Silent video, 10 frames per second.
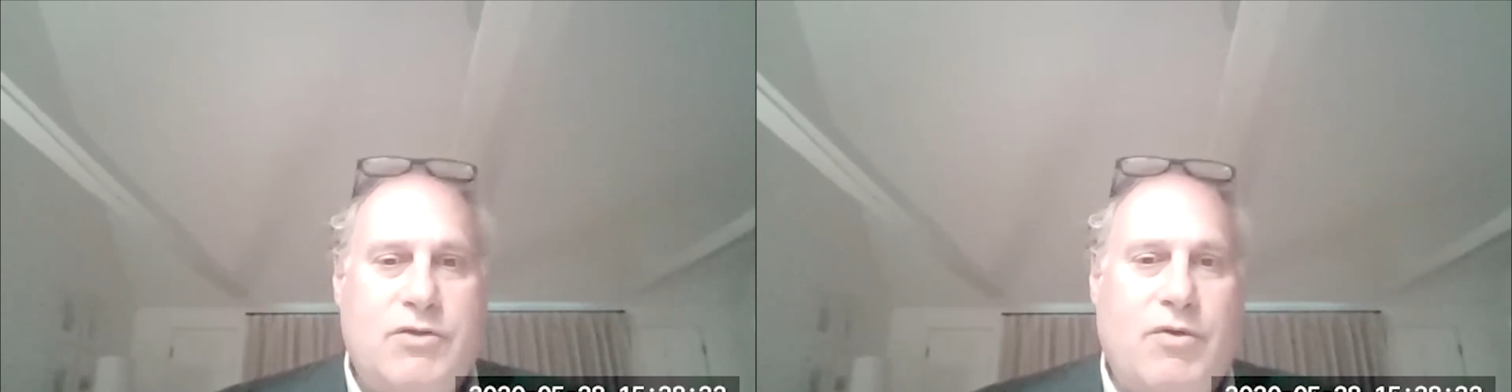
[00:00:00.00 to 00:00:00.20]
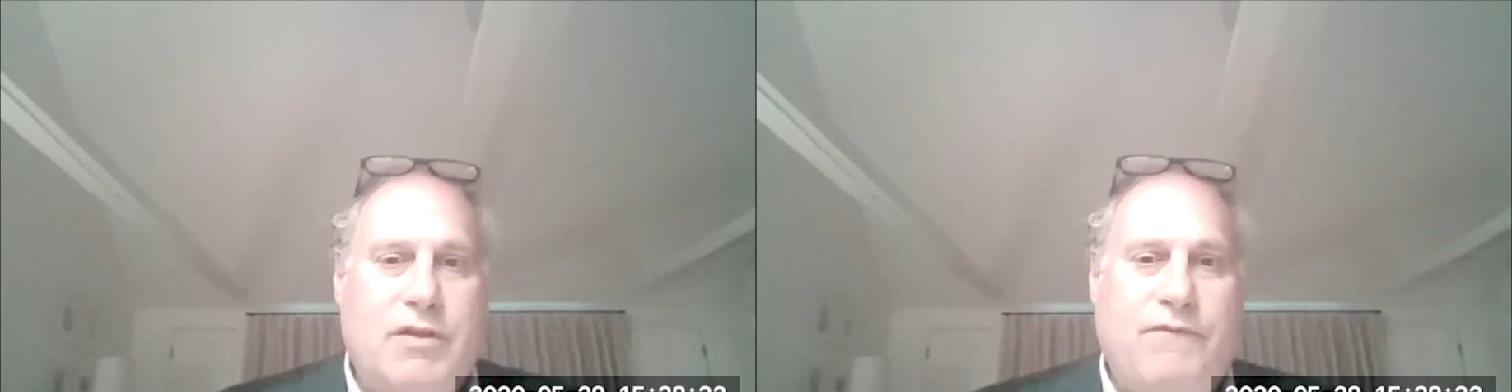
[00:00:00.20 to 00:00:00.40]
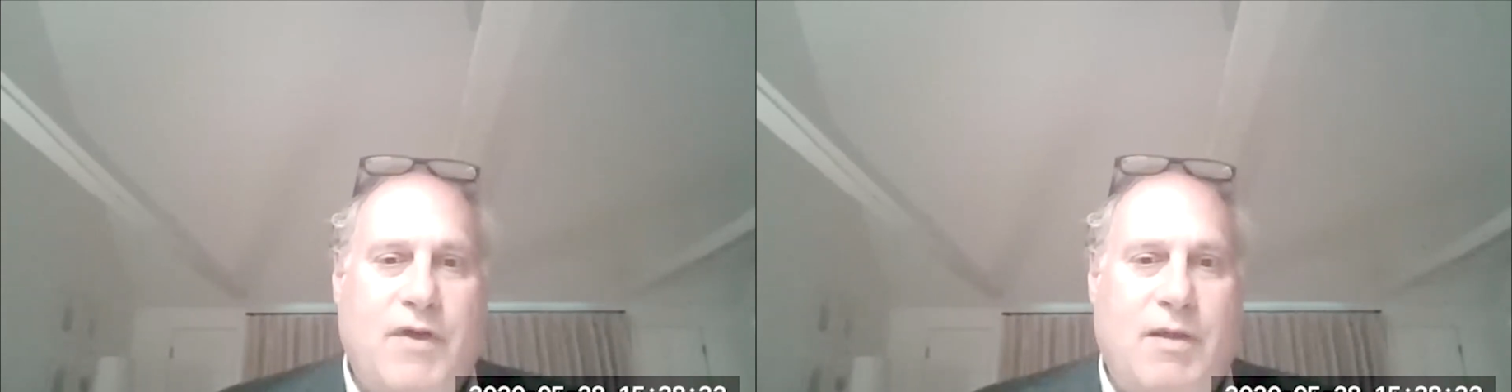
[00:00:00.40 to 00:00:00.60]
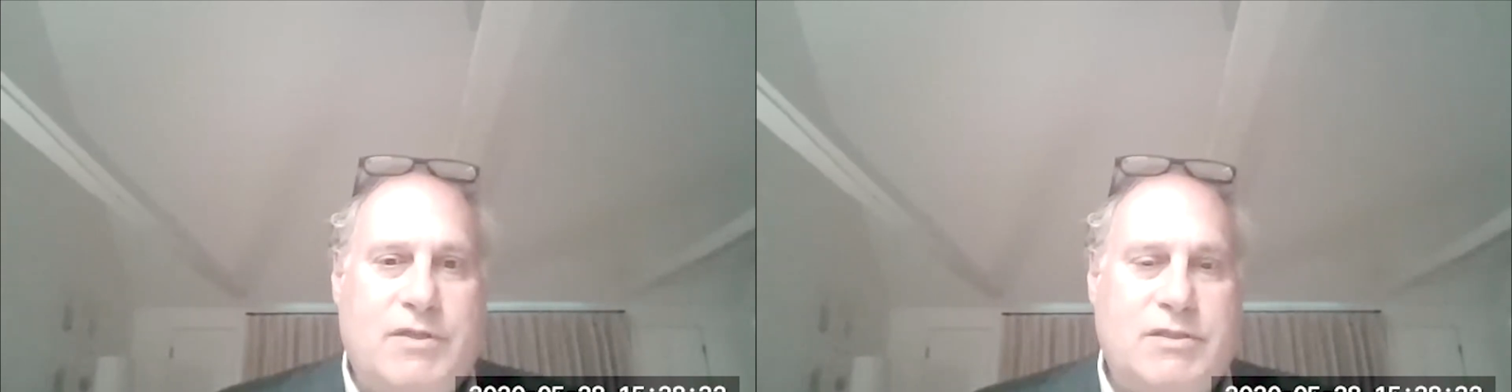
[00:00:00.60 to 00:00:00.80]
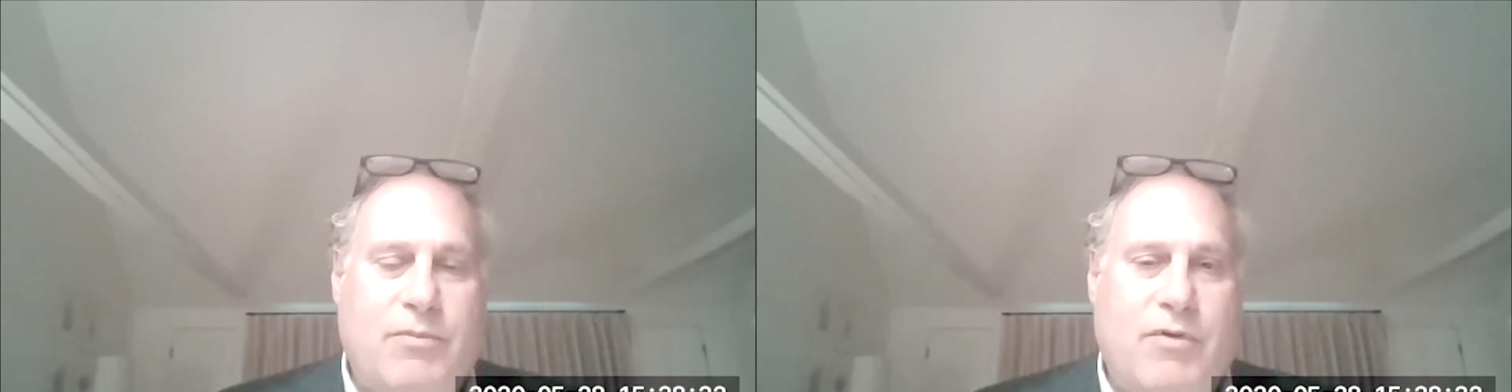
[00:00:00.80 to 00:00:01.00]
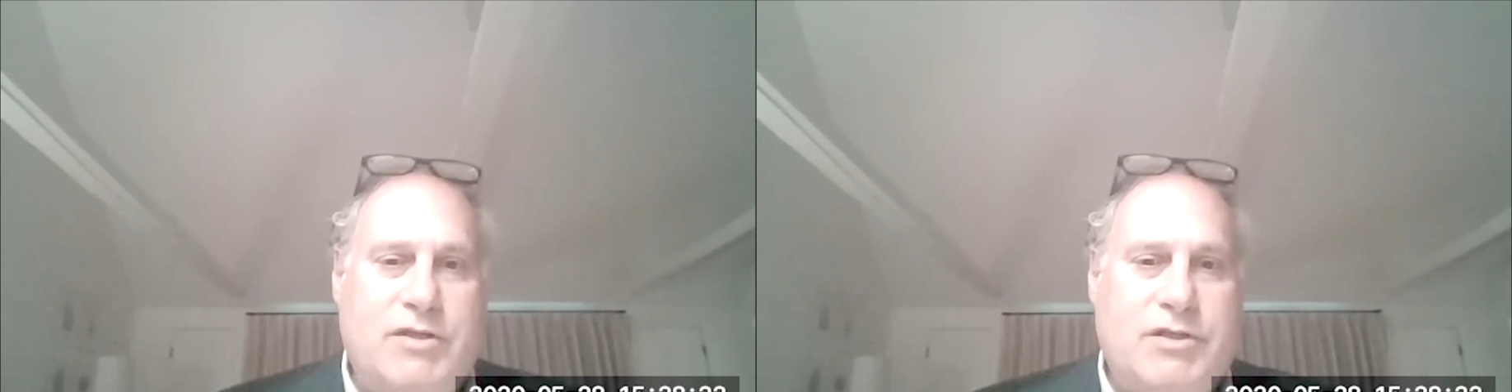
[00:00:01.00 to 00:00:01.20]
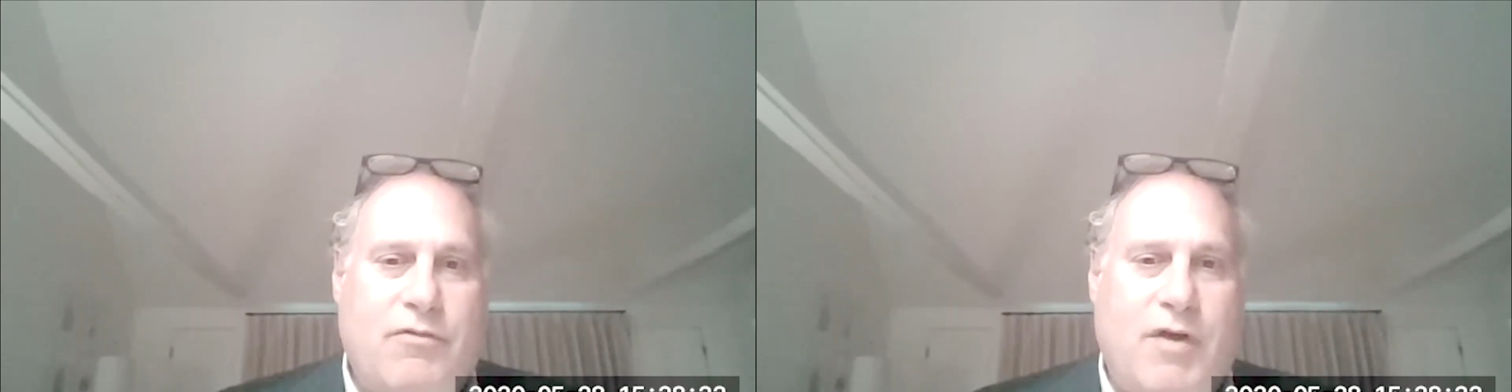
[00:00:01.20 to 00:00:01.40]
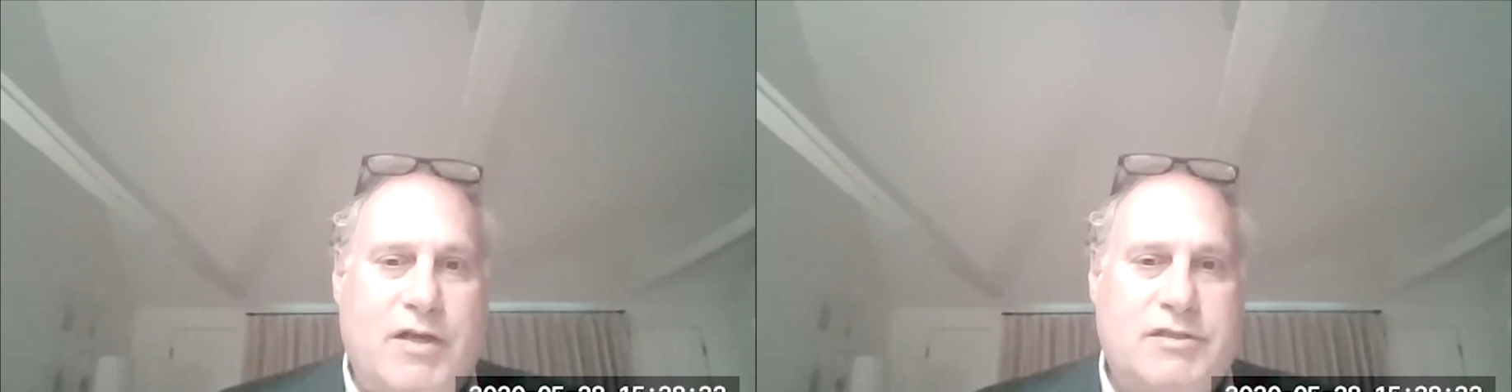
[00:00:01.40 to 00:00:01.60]
during the family separation
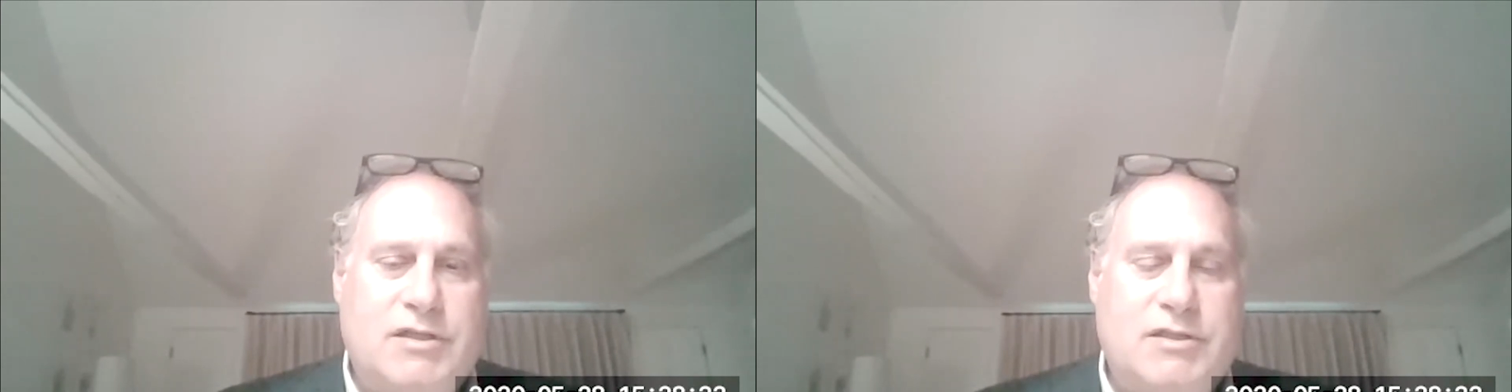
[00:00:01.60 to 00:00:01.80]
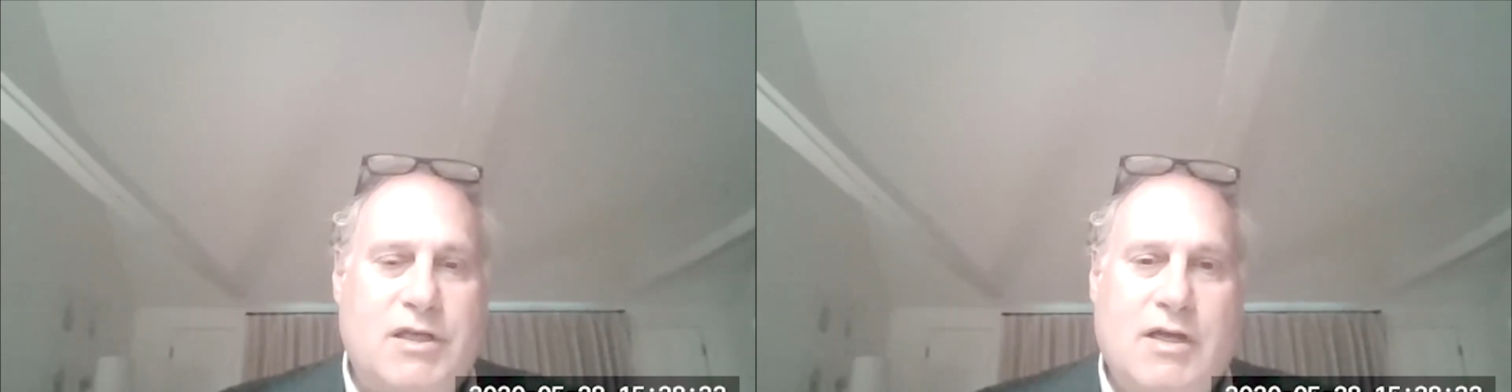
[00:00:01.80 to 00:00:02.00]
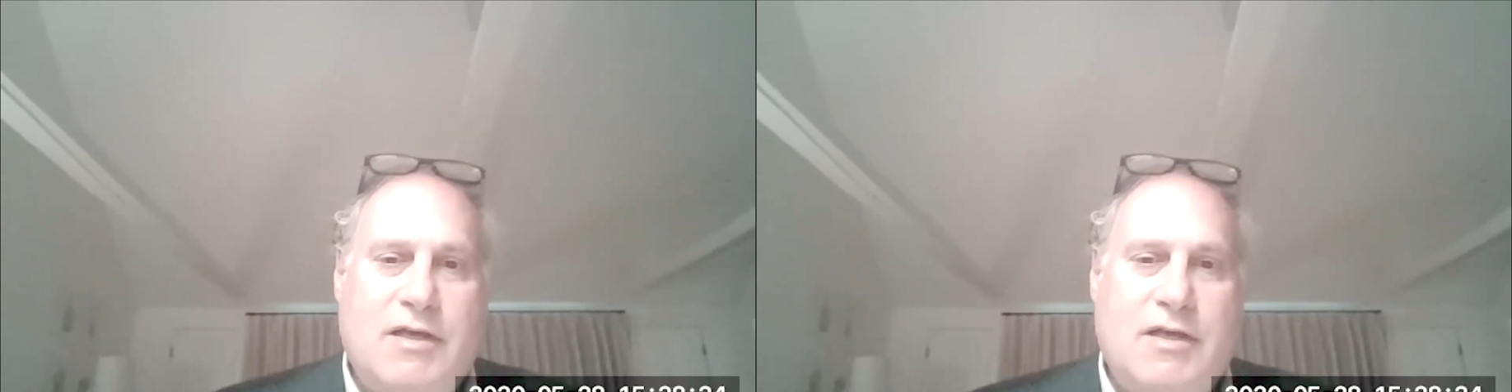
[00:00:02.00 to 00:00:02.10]
crisis,